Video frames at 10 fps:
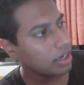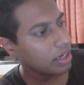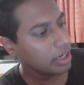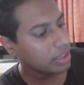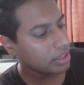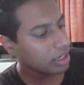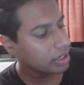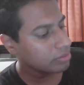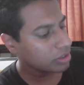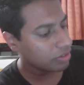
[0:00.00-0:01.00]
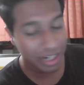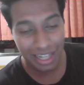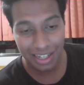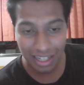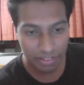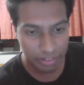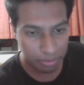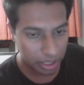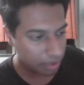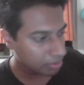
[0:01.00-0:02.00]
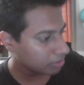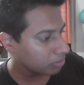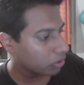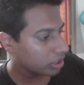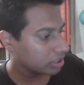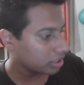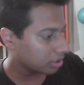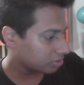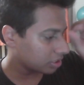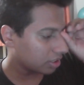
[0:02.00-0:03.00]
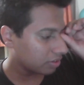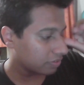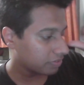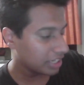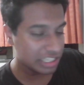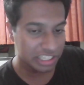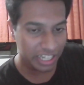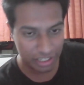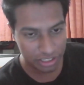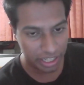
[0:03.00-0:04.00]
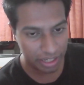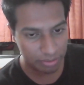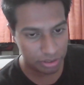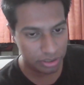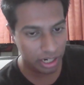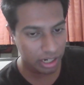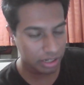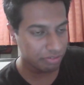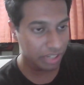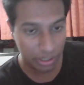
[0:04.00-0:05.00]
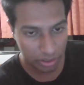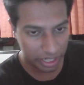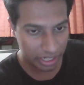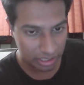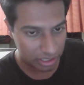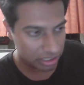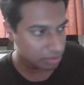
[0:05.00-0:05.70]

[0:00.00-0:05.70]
in terms of like kill everybody, but more in the terms of let's change time so that we don't exist,